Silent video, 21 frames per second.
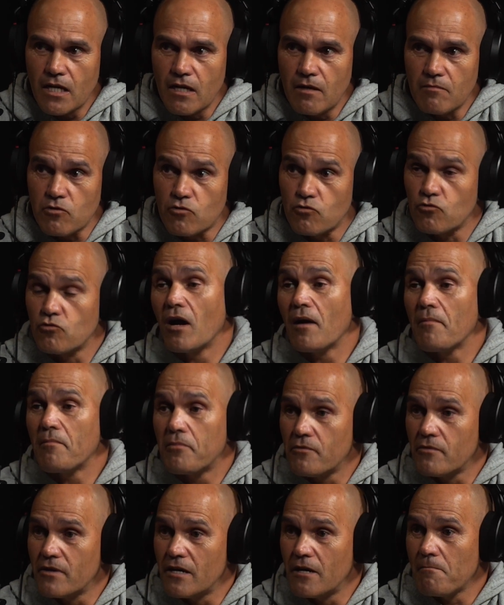grew up
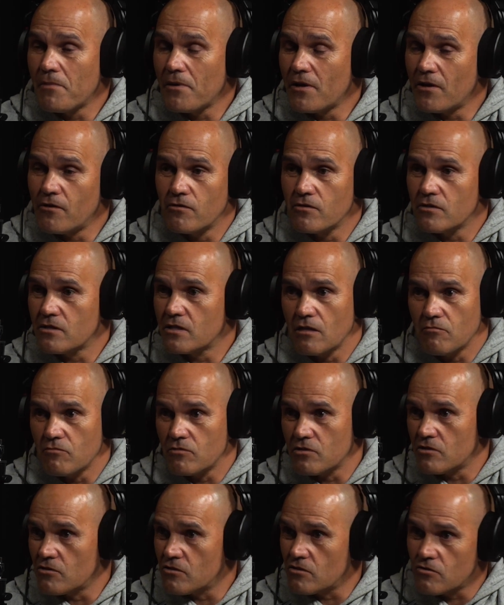around parents that were
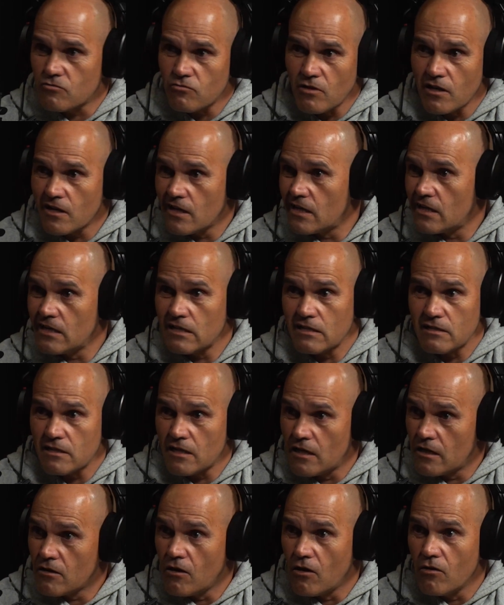just drug addicts,
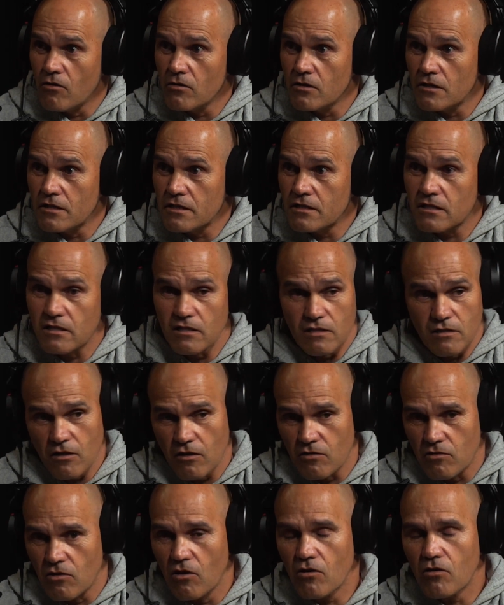alcoholics, and no
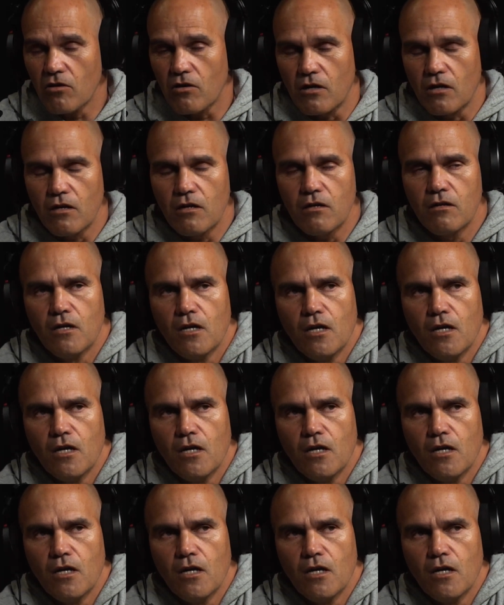knock on it.